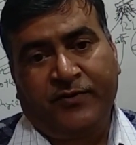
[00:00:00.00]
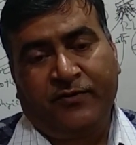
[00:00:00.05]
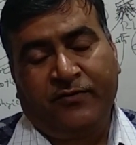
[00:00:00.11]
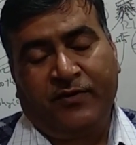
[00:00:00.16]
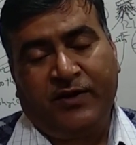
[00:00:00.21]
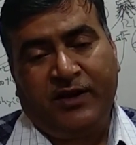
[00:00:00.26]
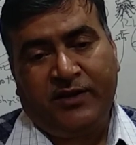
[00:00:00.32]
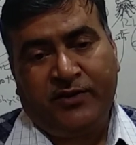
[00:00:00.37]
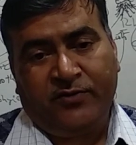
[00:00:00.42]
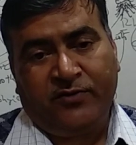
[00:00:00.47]

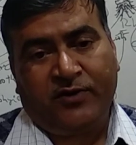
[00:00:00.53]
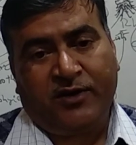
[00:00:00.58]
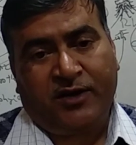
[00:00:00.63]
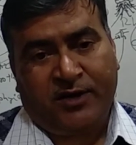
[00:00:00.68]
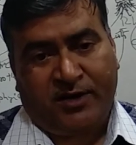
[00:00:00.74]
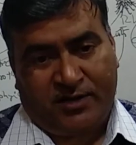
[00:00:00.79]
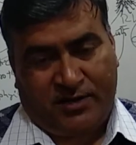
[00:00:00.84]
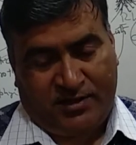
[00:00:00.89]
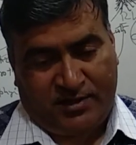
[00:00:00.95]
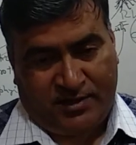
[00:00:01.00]
While you
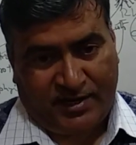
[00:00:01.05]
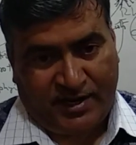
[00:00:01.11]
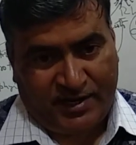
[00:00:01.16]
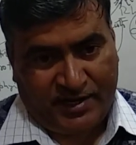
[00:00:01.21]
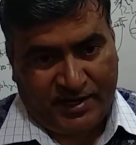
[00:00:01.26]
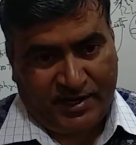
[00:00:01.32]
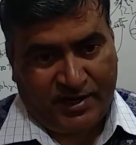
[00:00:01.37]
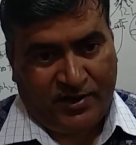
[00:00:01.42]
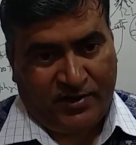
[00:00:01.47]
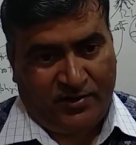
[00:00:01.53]
are
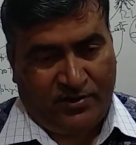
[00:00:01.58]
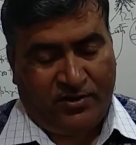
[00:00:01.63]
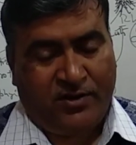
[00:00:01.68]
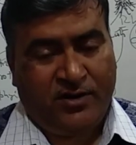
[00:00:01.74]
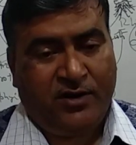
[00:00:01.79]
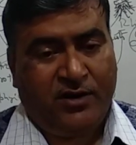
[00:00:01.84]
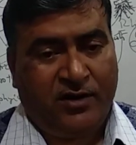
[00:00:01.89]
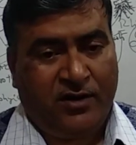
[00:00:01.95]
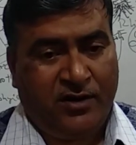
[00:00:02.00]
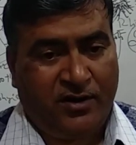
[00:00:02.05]
writing
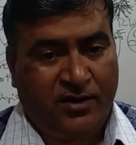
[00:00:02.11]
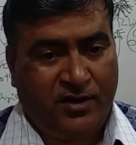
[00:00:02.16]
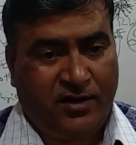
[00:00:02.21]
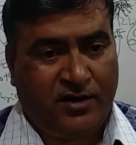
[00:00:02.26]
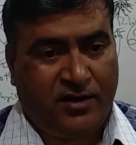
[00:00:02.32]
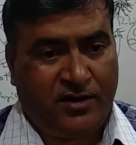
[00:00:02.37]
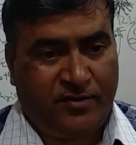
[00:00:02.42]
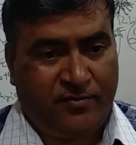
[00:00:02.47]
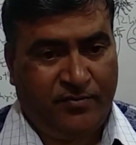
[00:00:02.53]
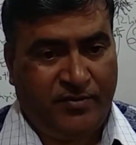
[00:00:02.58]

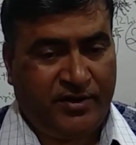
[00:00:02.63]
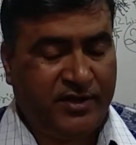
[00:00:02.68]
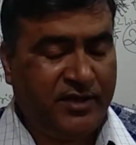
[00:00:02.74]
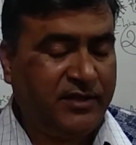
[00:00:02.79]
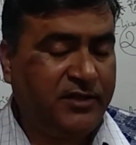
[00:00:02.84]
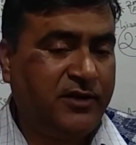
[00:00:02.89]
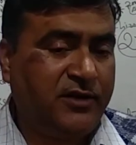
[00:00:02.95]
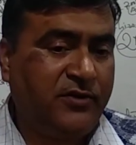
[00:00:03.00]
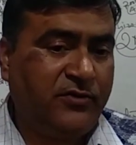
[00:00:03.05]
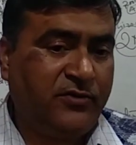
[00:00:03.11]
or
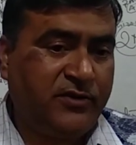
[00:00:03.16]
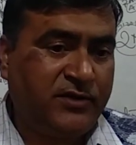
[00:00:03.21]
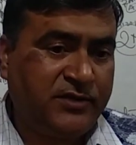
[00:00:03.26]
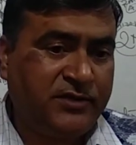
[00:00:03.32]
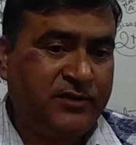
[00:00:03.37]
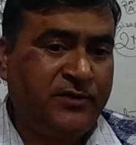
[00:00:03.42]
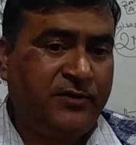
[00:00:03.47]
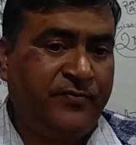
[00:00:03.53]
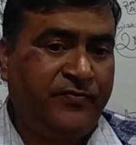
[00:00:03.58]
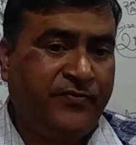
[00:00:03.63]
making the notes,